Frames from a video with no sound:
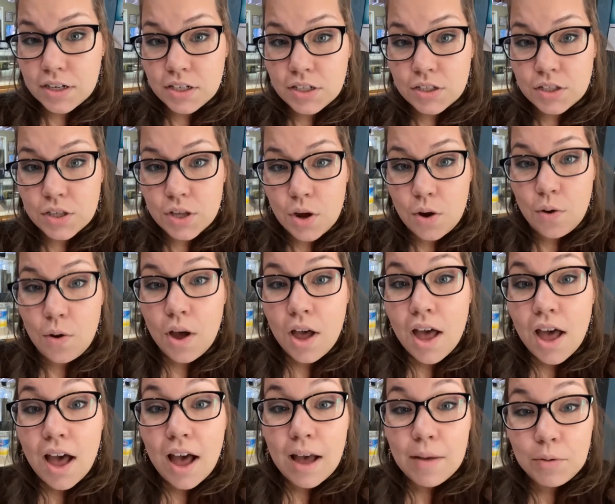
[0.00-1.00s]
So
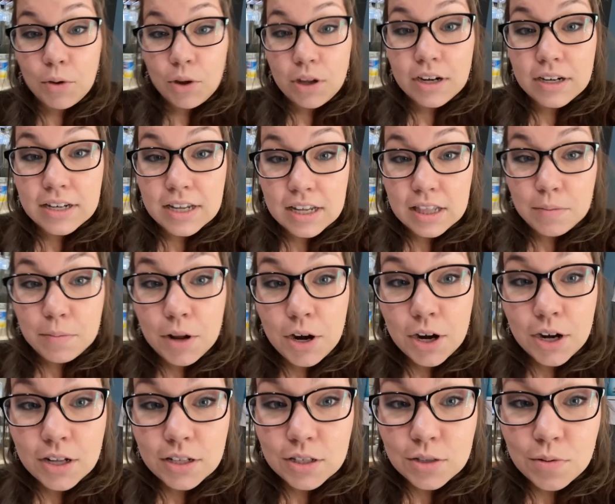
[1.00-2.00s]
I'm going to take the
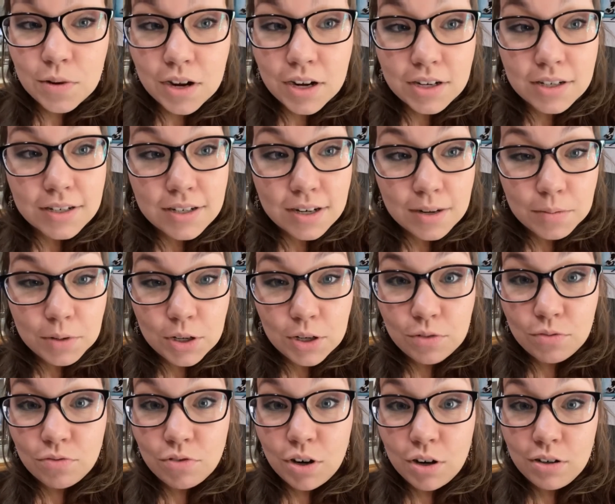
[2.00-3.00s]
butternut squash and I'm going
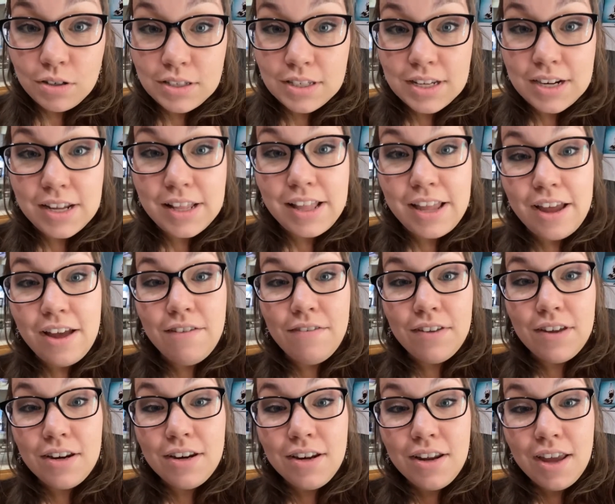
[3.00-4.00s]
to roast it in the
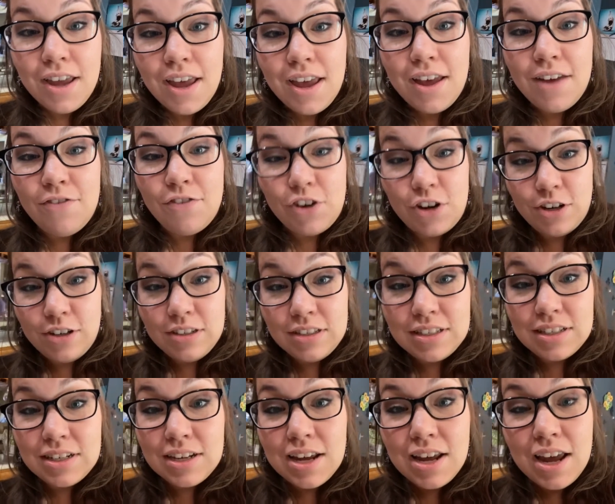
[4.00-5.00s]
oven
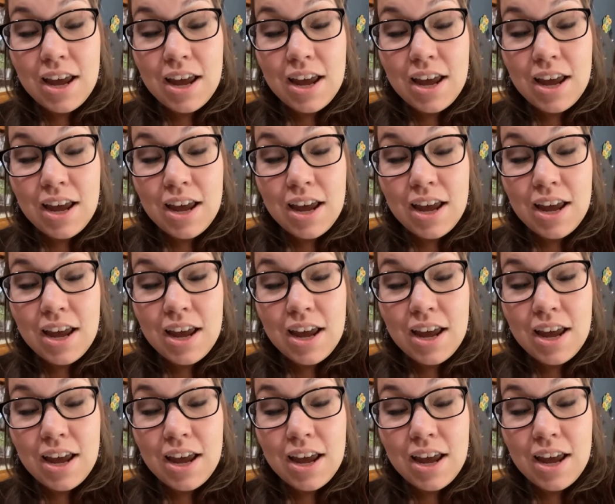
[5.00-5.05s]
first.